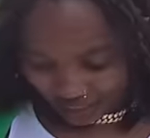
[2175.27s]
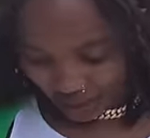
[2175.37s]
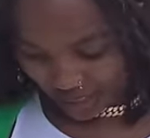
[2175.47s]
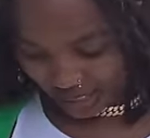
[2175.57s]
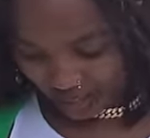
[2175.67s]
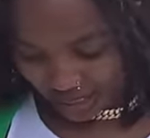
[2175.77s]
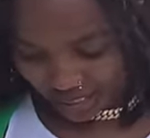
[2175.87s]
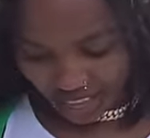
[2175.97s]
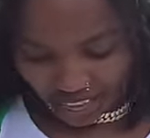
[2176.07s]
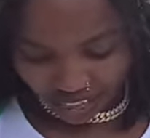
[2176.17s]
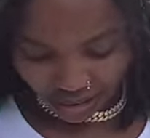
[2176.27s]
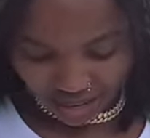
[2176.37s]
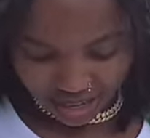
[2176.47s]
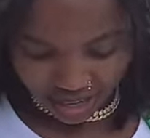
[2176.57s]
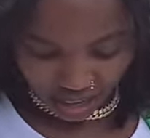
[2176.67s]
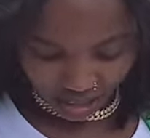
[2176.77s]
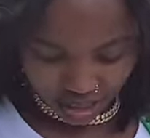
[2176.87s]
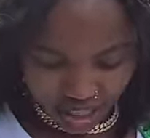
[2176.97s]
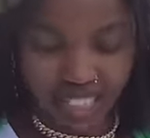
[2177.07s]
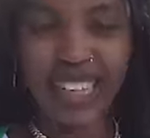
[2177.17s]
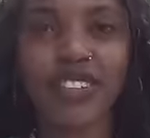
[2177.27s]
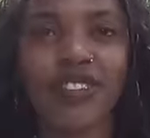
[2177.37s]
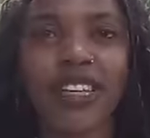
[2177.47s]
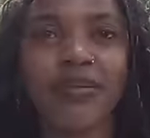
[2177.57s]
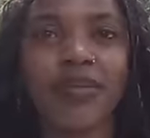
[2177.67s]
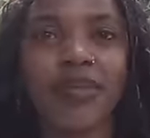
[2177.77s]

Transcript: the waist beads. There are around around ten of them.